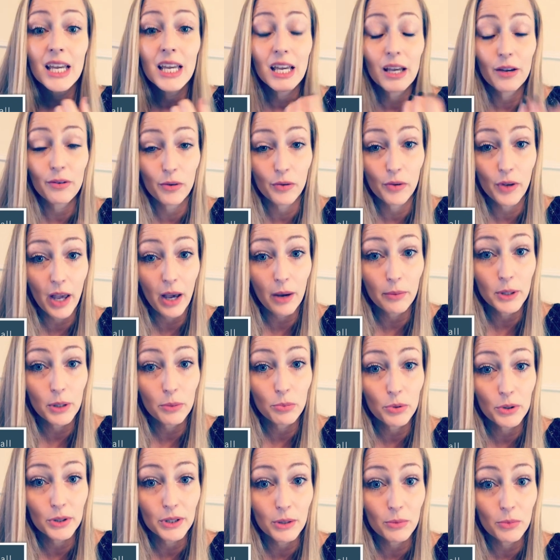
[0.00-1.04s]
If you've kept up
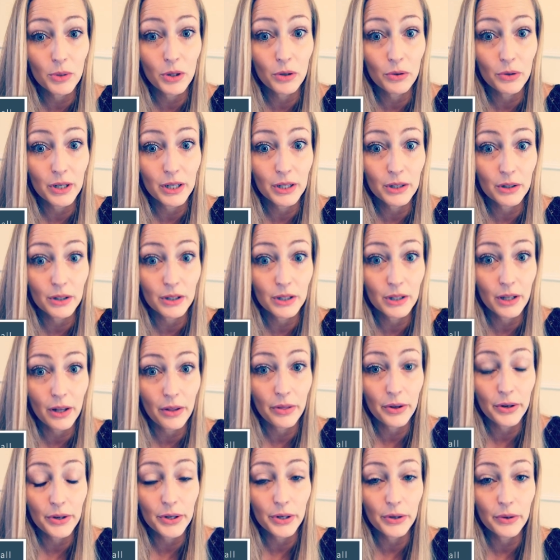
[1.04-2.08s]
with some of the research that
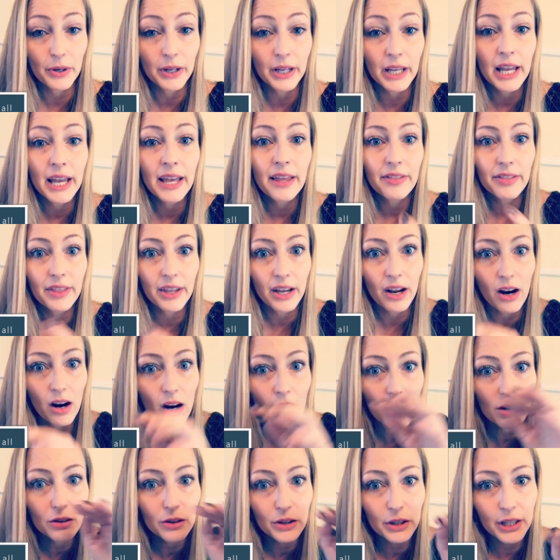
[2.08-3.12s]
they're doing, they
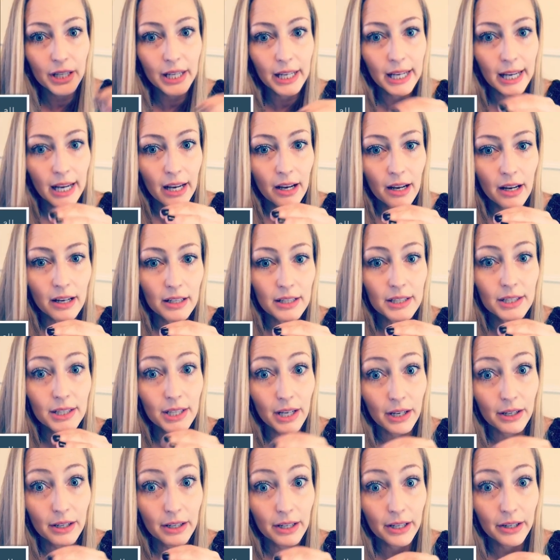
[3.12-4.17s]
are looking at
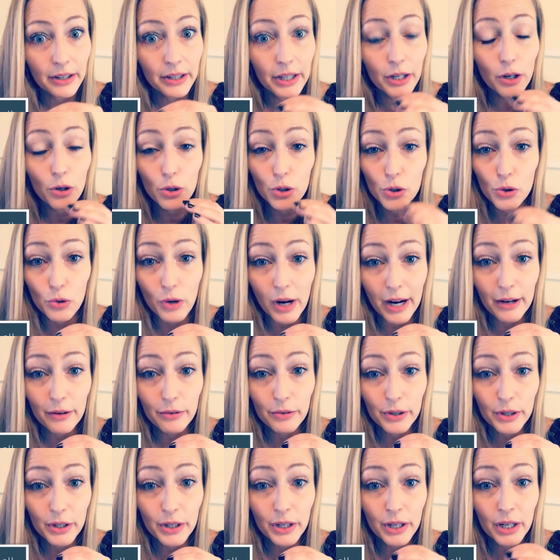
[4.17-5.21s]
secondary or
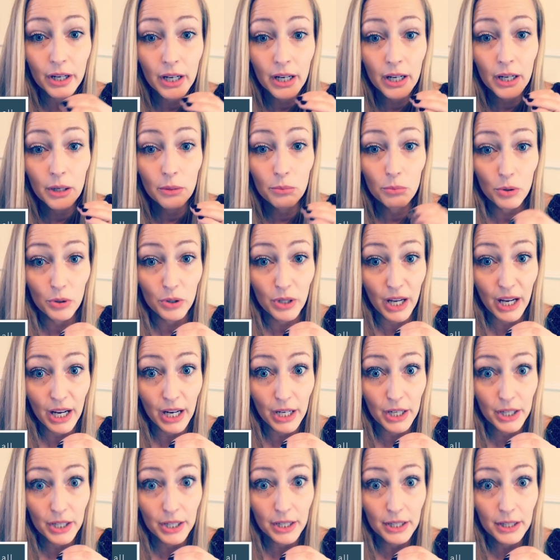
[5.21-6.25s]
driver
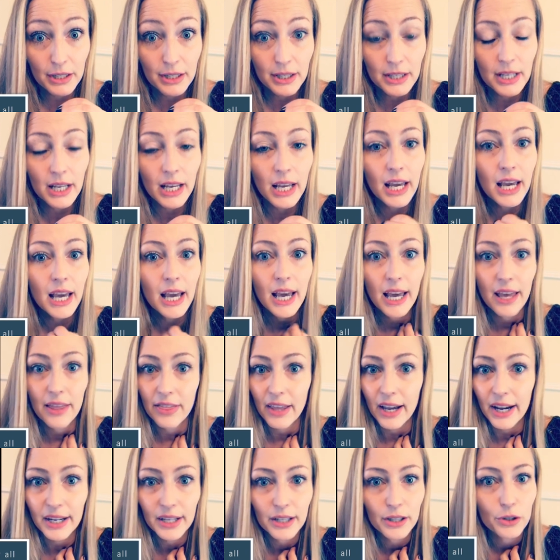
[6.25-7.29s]
mutations
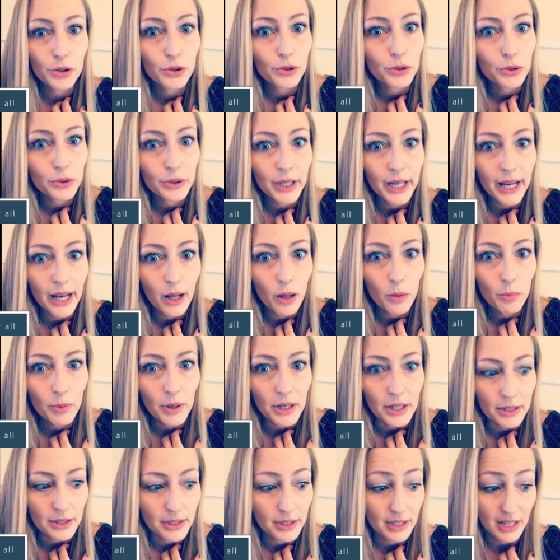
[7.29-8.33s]
that could truly help
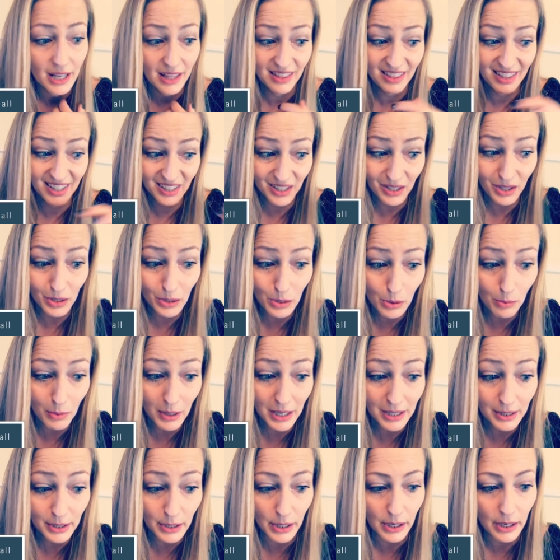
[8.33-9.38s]
us. This is
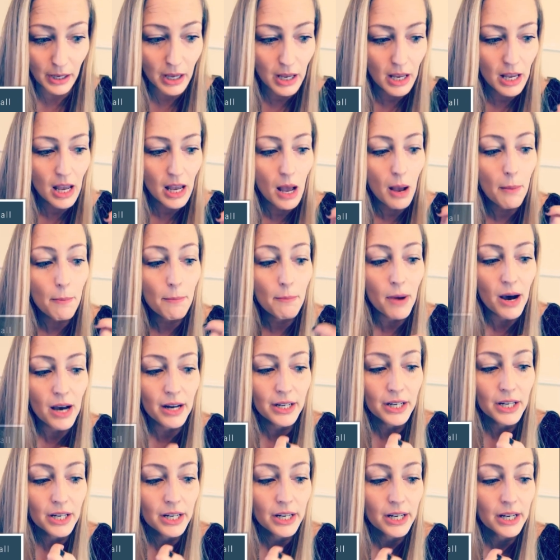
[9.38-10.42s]
amazing.
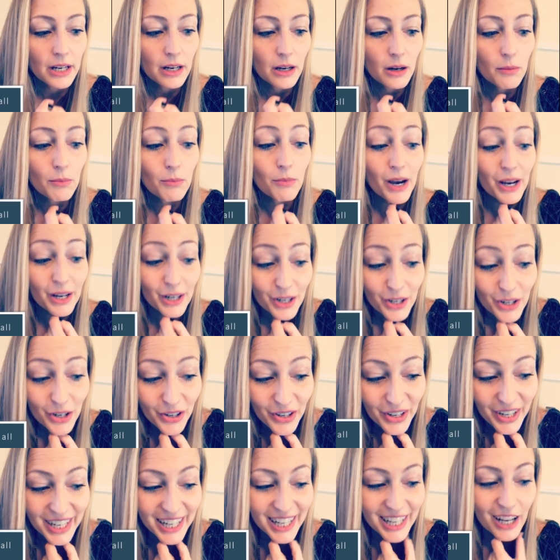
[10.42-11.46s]

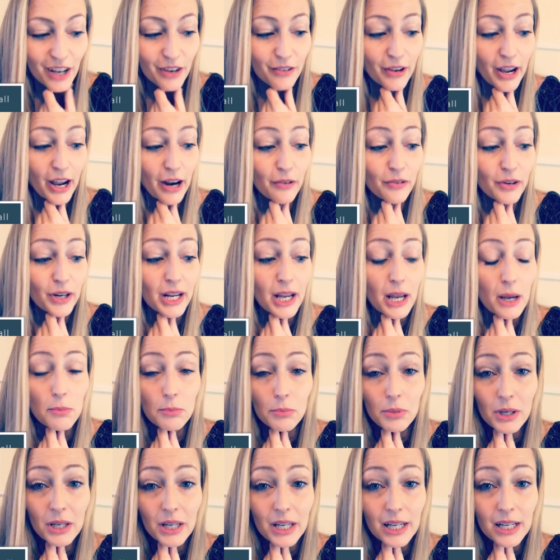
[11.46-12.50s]
Monitoring of every
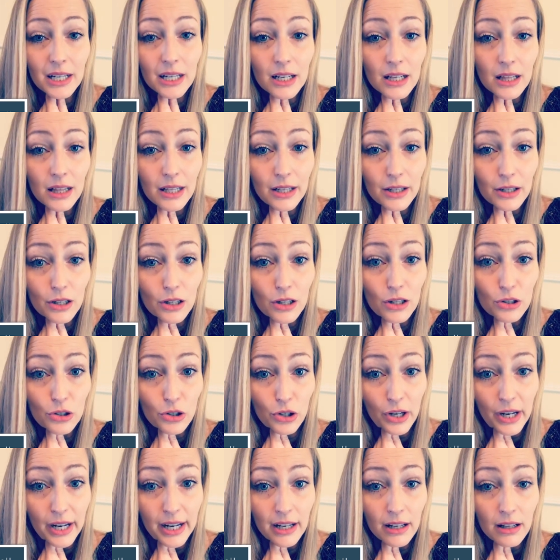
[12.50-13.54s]
MPN clinical
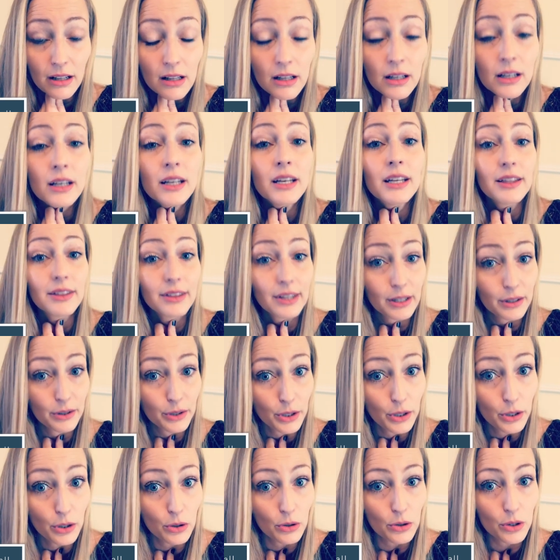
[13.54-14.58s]
trial, that's
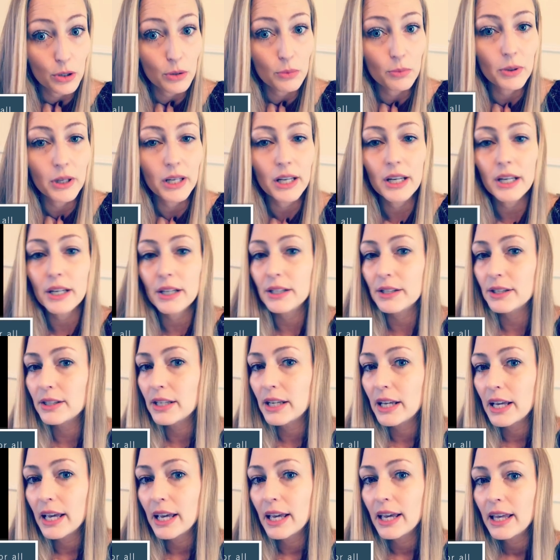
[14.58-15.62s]
huge because
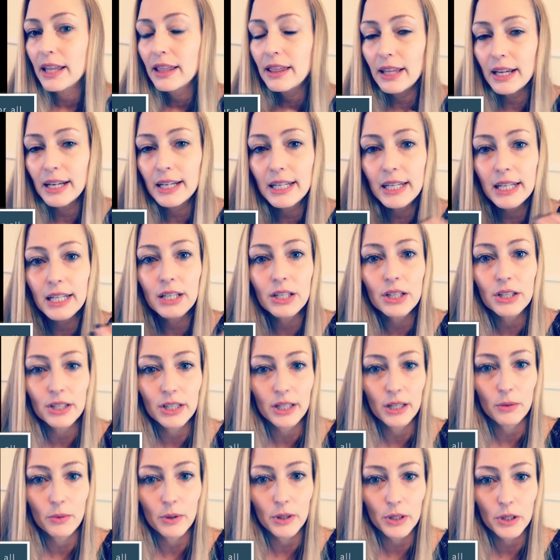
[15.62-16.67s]
they need to
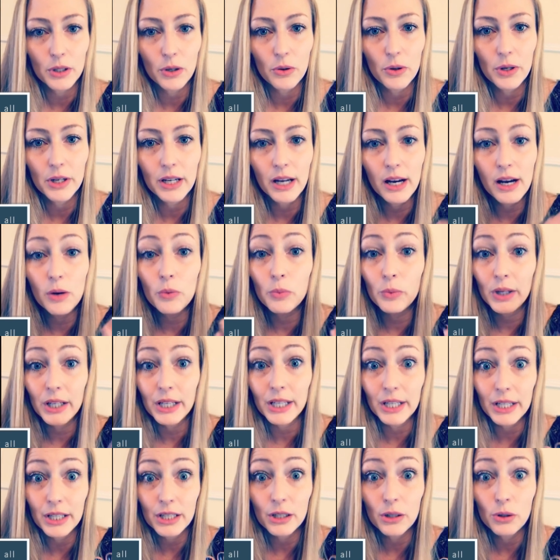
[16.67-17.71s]
see what's going on. We
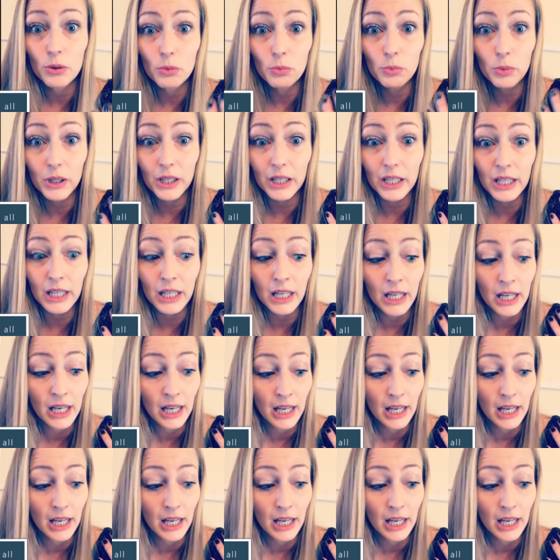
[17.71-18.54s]
need to be